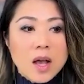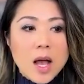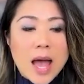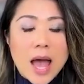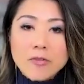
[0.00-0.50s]

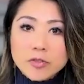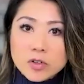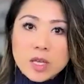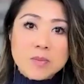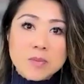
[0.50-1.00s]

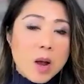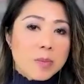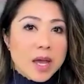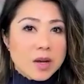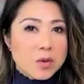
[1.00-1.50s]
after they
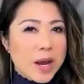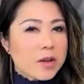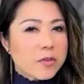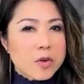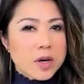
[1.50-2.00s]
probably had
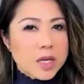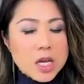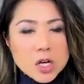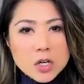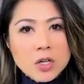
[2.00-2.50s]
waited for a
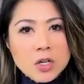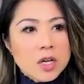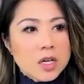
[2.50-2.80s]
year